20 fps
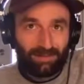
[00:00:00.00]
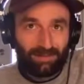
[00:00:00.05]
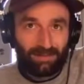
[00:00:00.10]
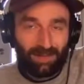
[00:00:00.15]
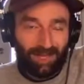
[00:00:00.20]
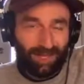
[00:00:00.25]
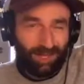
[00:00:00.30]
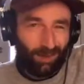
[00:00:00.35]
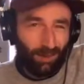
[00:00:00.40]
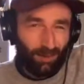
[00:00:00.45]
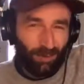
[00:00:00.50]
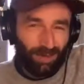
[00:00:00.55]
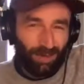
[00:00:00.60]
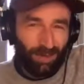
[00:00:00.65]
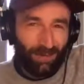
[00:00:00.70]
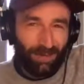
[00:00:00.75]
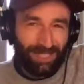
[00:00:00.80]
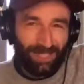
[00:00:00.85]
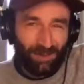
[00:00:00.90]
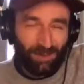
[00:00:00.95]
I don't know if I'm
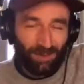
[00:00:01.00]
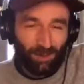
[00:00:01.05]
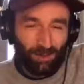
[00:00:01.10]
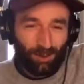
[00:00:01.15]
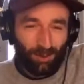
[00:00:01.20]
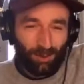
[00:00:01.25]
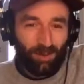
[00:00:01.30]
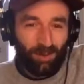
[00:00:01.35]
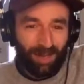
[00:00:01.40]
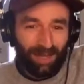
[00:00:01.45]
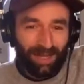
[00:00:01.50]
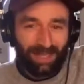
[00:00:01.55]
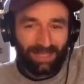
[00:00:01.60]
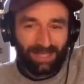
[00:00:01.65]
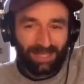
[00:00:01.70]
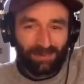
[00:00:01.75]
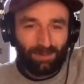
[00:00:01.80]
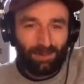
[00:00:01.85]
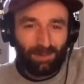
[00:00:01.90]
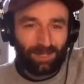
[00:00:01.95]
going to misuse the word
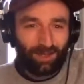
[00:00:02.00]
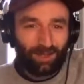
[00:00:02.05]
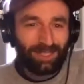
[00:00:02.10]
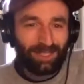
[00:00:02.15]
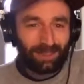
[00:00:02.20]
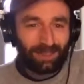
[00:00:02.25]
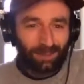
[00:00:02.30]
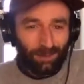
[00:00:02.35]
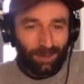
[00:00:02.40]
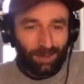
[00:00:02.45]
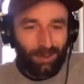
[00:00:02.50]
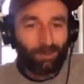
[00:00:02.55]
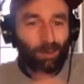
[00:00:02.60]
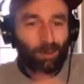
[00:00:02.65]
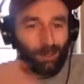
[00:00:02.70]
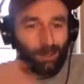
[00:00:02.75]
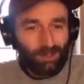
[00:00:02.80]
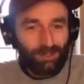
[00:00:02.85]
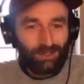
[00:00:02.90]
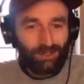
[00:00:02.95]
appliance, but you can
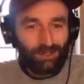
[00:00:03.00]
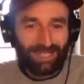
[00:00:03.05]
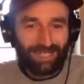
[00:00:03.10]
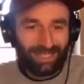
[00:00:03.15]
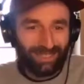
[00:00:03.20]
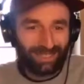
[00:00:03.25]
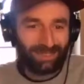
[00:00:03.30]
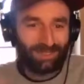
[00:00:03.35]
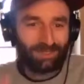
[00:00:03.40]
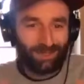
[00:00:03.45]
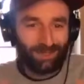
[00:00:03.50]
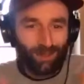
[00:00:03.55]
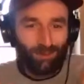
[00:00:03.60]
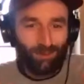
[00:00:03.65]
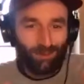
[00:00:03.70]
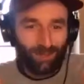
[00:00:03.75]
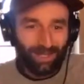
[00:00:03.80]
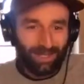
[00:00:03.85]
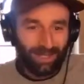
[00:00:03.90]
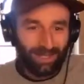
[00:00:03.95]
push data into
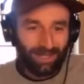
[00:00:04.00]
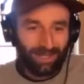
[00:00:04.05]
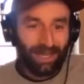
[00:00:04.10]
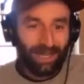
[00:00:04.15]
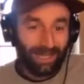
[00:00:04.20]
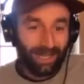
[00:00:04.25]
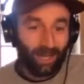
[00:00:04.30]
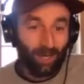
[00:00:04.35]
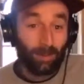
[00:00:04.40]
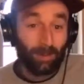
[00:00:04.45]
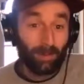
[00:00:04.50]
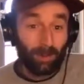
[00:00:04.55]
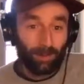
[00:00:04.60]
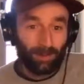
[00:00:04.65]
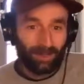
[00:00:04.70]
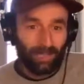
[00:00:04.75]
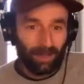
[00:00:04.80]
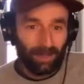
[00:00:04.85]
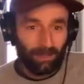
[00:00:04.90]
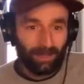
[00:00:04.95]
Snowflake and not care about
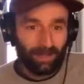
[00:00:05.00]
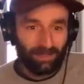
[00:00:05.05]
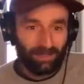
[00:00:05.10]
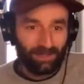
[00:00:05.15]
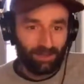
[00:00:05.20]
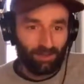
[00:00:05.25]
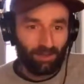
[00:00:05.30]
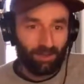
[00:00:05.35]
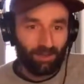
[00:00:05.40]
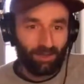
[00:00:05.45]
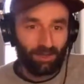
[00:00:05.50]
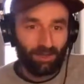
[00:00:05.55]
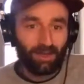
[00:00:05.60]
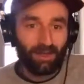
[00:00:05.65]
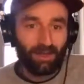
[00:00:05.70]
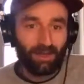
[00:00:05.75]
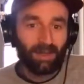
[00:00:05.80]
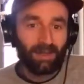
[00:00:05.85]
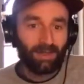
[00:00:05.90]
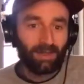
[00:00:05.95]
what that means under the hood.
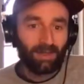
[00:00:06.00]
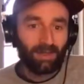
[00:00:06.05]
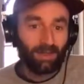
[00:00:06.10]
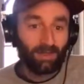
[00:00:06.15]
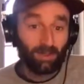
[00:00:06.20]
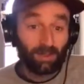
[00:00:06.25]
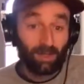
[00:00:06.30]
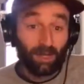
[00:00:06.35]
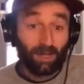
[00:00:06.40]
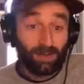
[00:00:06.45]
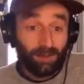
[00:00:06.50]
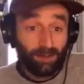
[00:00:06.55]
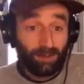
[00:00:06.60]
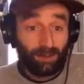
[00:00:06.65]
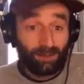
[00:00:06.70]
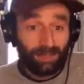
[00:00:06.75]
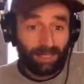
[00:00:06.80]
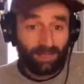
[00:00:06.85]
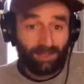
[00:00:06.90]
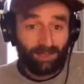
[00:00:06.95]
You can also
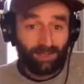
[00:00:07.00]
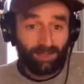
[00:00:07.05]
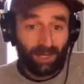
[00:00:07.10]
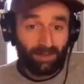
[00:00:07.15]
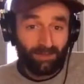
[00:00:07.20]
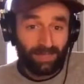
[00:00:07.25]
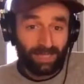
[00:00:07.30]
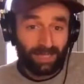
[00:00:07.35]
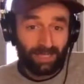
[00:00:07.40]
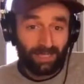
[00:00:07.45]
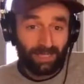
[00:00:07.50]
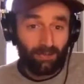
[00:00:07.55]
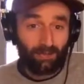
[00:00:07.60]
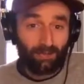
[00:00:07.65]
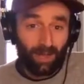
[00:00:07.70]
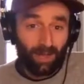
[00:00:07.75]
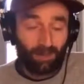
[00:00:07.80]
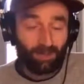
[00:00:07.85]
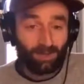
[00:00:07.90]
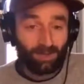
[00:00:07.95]
stage a lot of data in
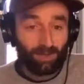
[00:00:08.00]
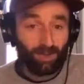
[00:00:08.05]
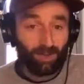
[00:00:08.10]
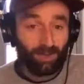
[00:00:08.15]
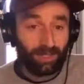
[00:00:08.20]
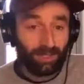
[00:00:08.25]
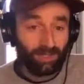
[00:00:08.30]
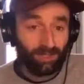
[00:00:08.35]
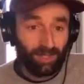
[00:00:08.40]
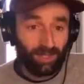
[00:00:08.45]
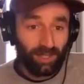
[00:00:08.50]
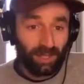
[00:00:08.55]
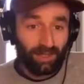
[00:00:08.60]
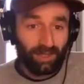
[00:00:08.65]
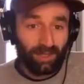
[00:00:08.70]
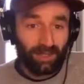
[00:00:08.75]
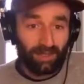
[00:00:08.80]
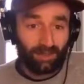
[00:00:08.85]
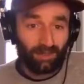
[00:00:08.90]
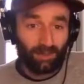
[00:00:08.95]
blob storage and
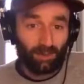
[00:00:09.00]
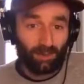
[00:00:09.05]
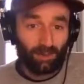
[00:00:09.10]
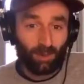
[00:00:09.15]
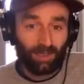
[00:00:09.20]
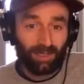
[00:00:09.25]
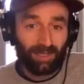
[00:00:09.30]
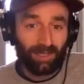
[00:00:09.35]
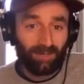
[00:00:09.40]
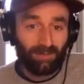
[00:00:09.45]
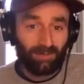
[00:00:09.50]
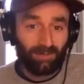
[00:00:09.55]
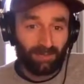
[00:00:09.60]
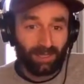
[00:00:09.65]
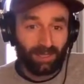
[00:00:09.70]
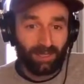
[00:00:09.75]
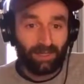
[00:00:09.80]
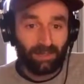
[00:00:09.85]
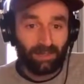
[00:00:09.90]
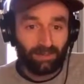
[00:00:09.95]
then query it
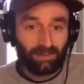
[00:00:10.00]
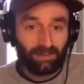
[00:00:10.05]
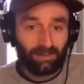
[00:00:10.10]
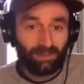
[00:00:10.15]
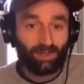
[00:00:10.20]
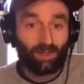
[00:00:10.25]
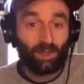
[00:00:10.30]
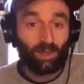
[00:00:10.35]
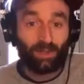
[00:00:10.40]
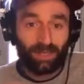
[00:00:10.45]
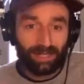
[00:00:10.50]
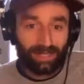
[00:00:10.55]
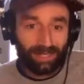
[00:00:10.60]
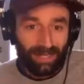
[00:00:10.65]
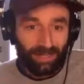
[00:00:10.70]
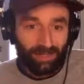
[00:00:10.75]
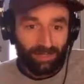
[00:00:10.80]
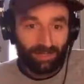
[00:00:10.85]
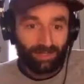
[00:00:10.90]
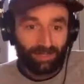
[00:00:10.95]
via Snowflake
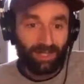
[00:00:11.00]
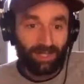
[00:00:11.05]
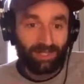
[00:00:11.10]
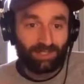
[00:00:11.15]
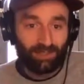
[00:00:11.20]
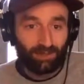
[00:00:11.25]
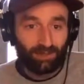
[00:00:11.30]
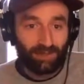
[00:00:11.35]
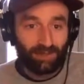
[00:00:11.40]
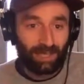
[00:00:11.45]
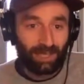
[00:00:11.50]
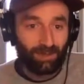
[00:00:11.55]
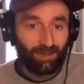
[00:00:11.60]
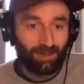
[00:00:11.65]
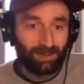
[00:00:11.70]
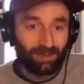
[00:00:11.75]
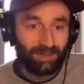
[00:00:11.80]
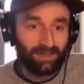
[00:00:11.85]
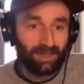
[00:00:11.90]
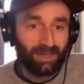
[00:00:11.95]
stages or external
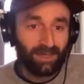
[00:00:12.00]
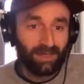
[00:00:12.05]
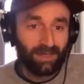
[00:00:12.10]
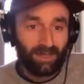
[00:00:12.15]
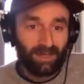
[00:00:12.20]
tables.